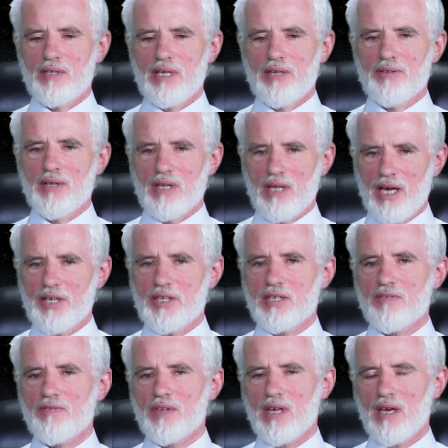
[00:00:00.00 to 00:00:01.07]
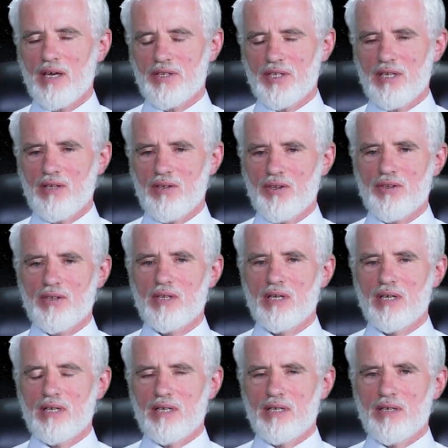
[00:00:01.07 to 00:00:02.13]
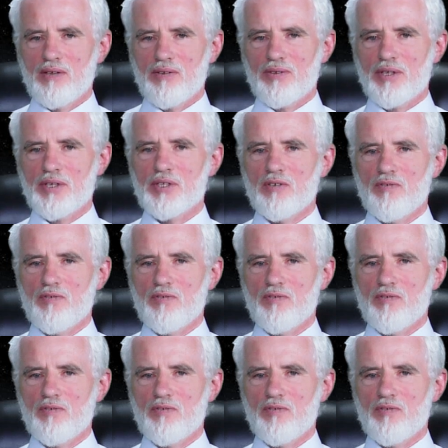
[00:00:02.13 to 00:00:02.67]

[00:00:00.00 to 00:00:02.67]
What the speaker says: in the light of the hadith that